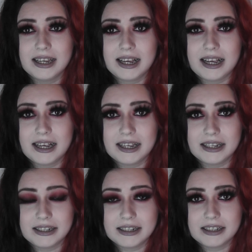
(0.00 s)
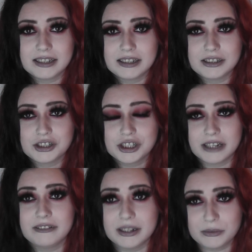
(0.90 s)
and share
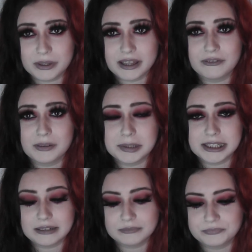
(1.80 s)
it with everybody.